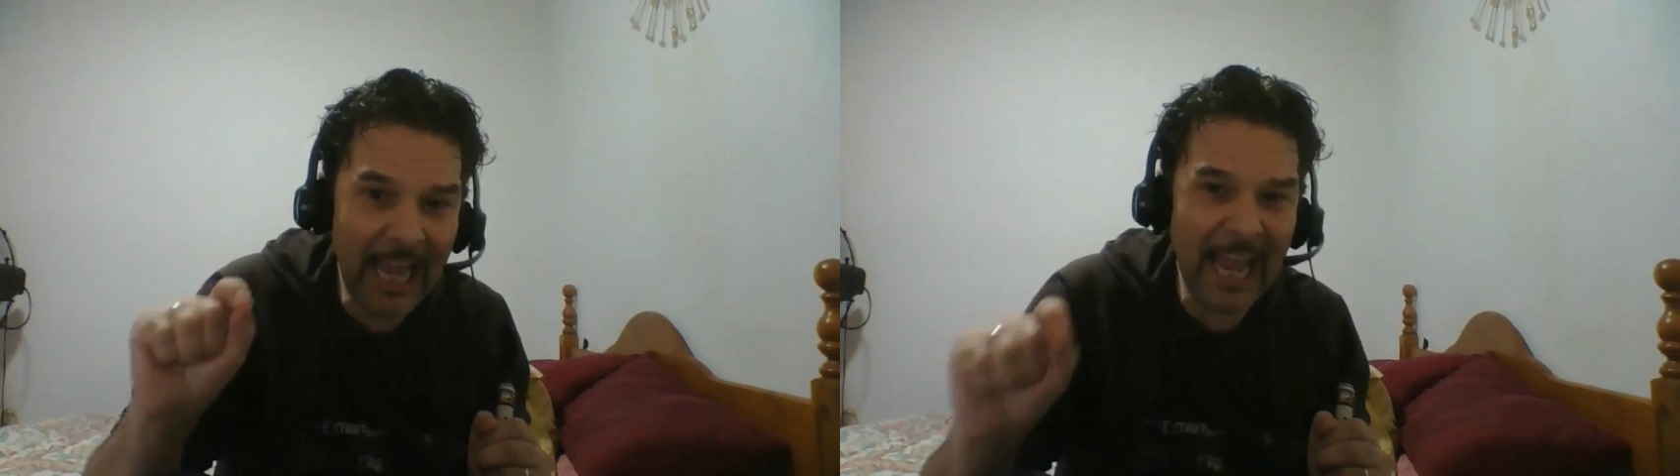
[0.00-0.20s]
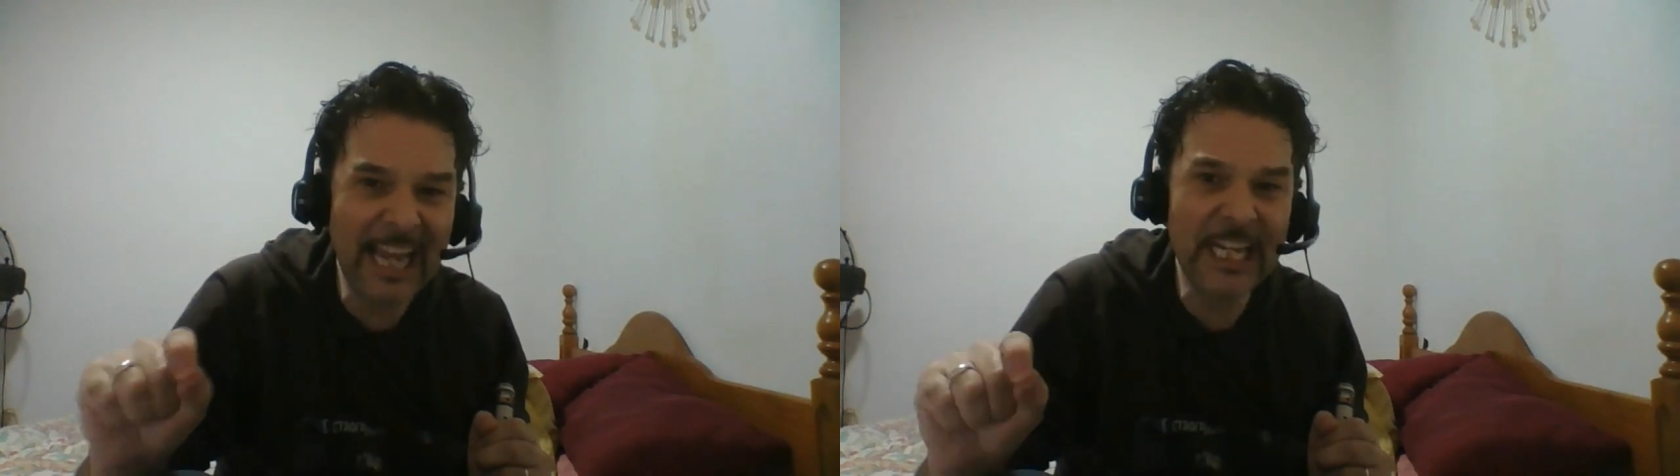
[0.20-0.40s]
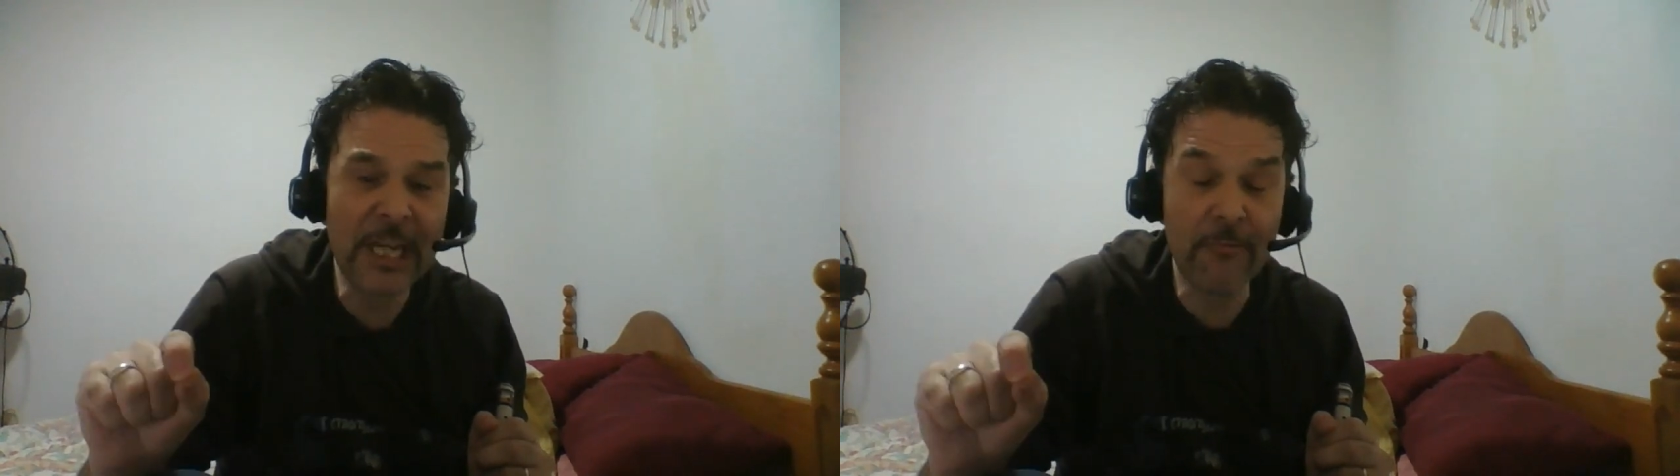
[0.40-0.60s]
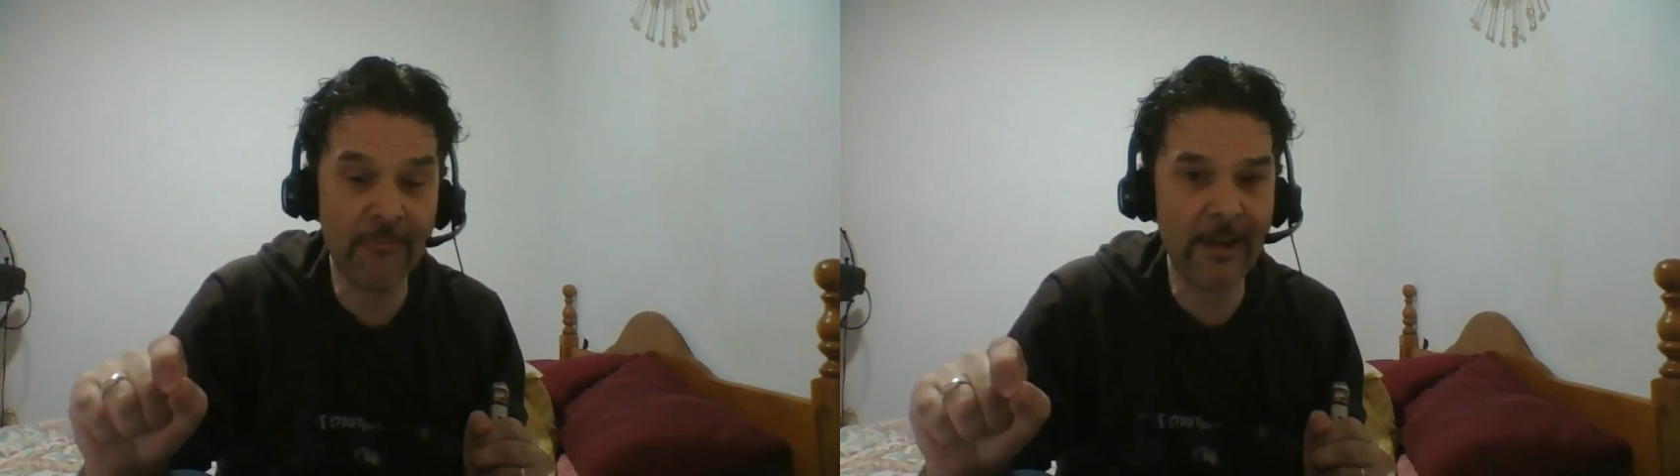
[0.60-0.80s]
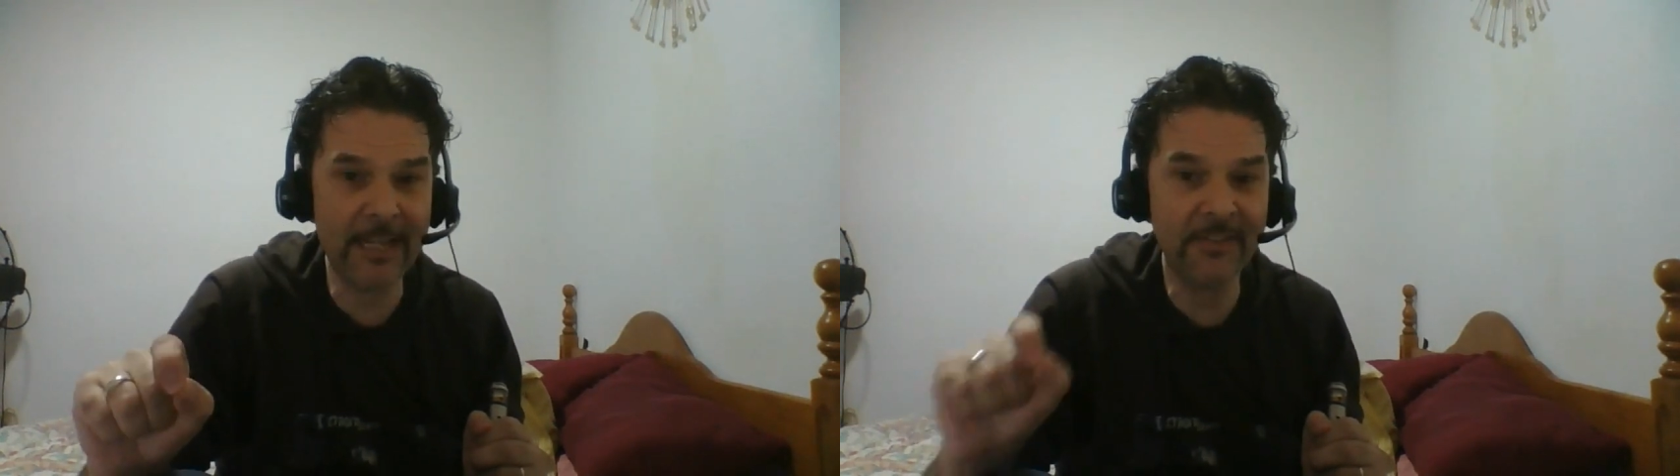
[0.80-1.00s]
any
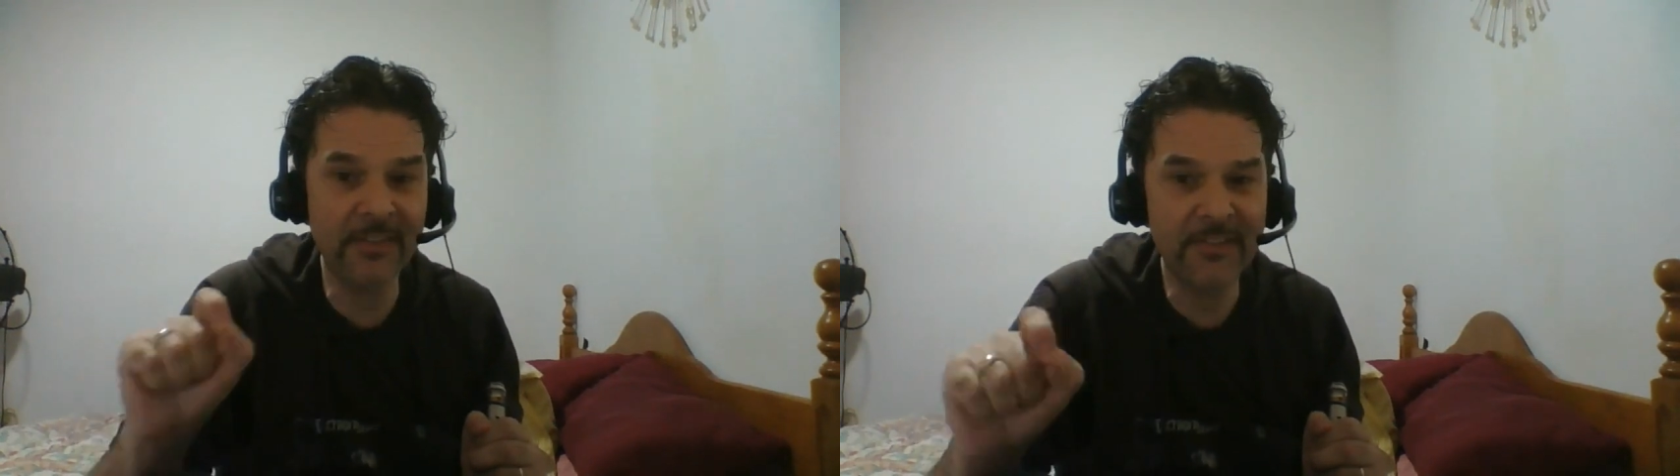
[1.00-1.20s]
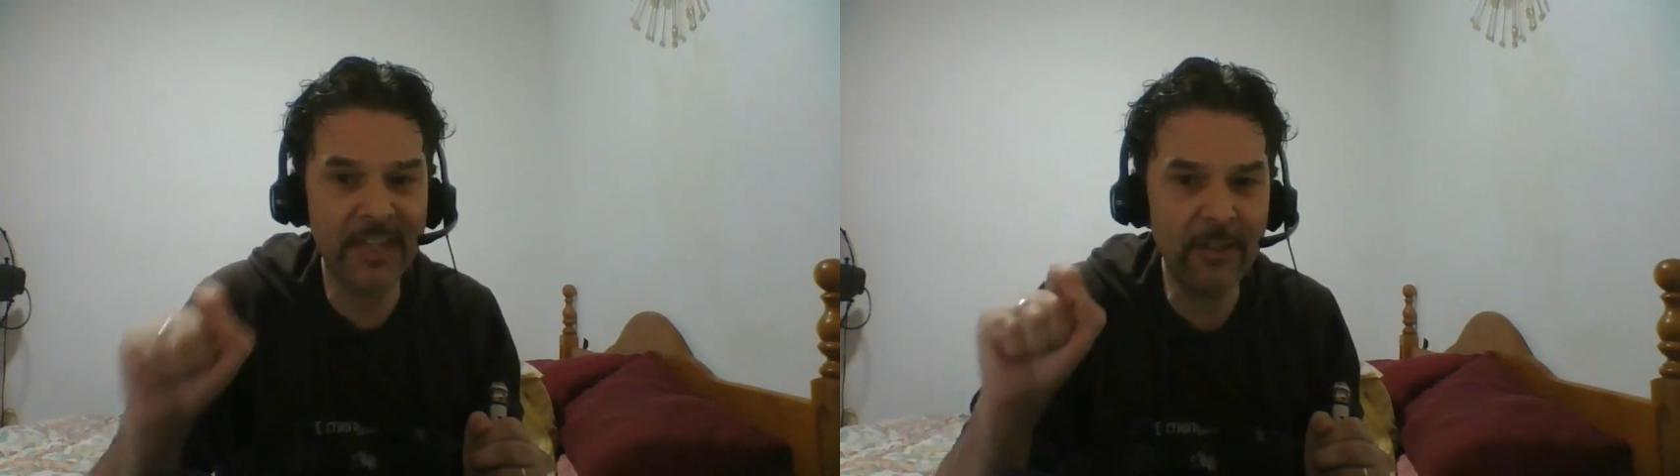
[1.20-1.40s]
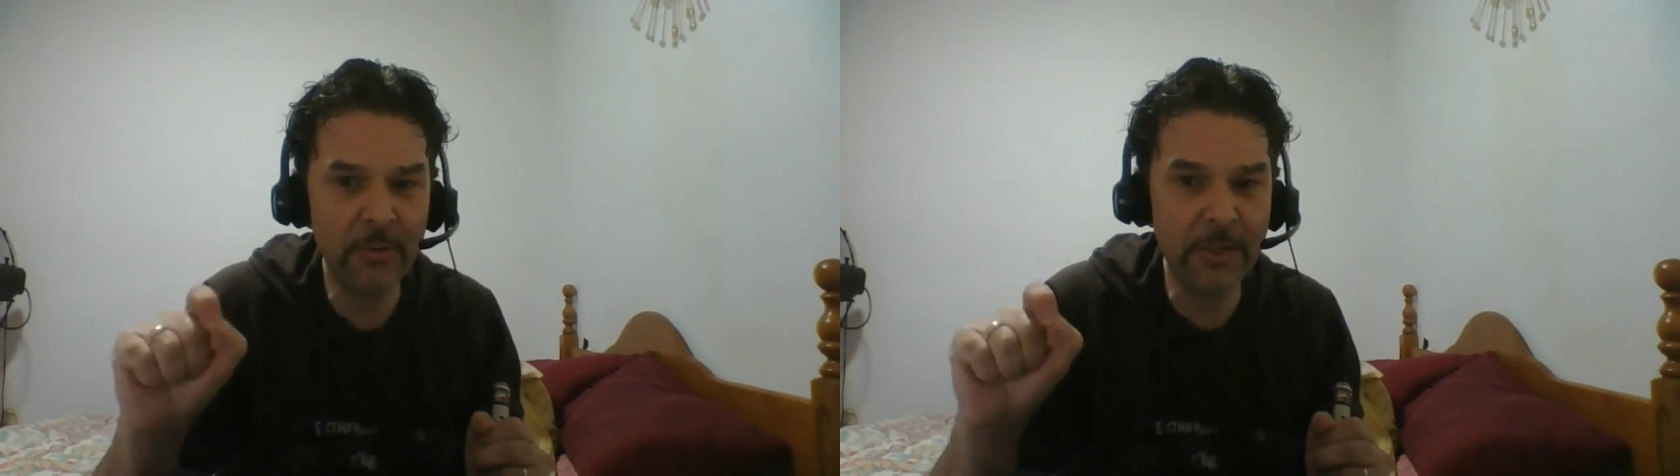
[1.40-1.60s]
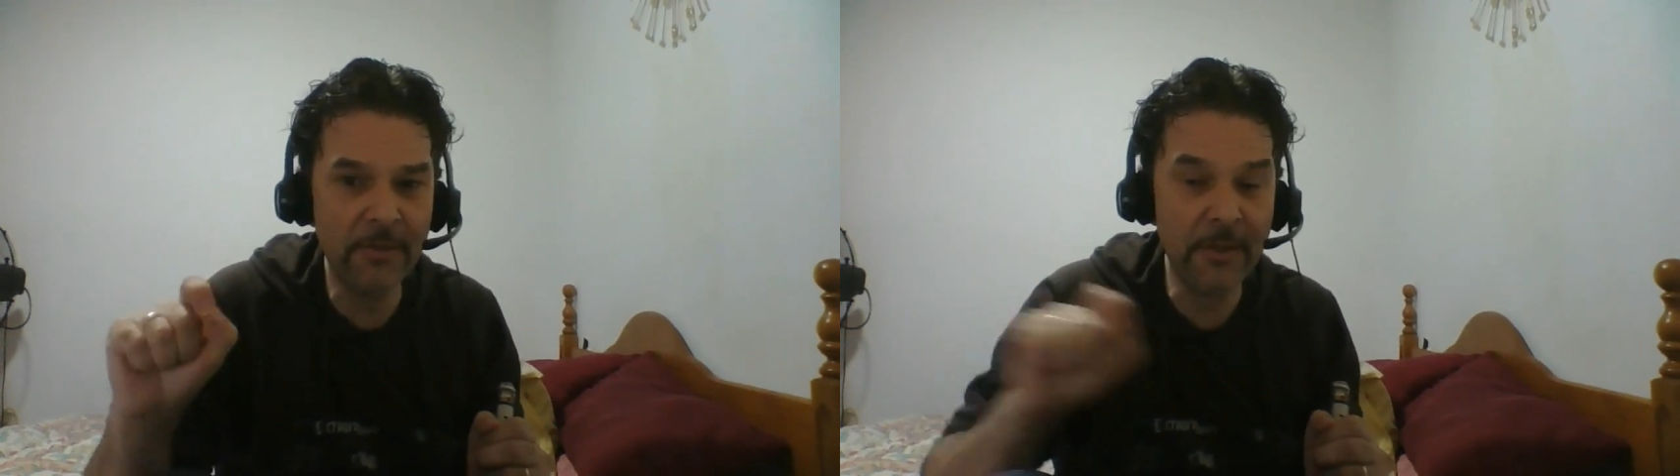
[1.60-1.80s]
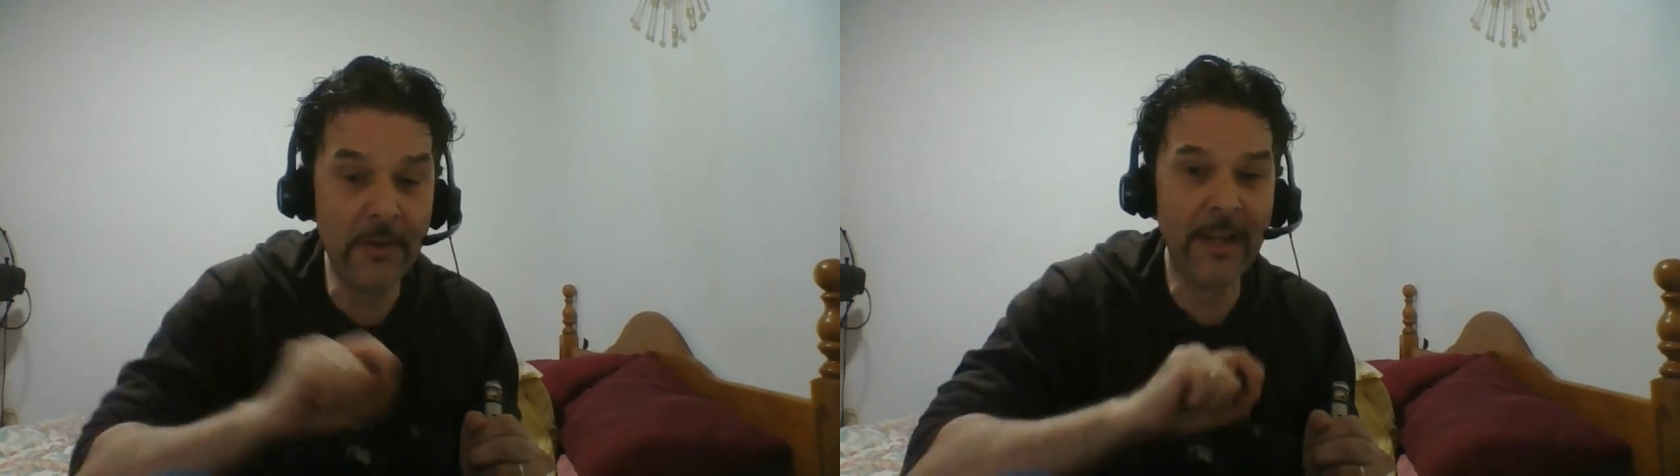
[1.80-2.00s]
right to tell you that you